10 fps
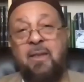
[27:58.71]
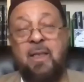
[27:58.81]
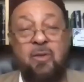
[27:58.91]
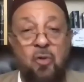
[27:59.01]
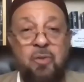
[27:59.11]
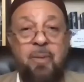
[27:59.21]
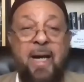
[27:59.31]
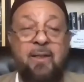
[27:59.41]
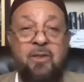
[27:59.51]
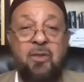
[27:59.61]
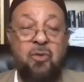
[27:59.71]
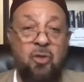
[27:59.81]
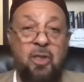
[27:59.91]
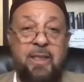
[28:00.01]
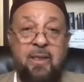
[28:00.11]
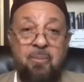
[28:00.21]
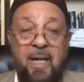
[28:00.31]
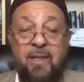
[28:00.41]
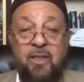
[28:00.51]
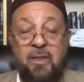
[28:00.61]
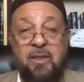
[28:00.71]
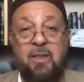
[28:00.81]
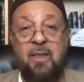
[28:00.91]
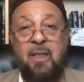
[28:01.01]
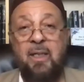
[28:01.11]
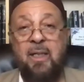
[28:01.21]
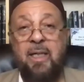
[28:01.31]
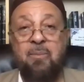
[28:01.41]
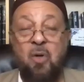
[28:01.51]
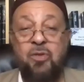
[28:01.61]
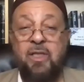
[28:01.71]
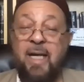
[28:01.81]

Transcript: that goes back to the early companions, in most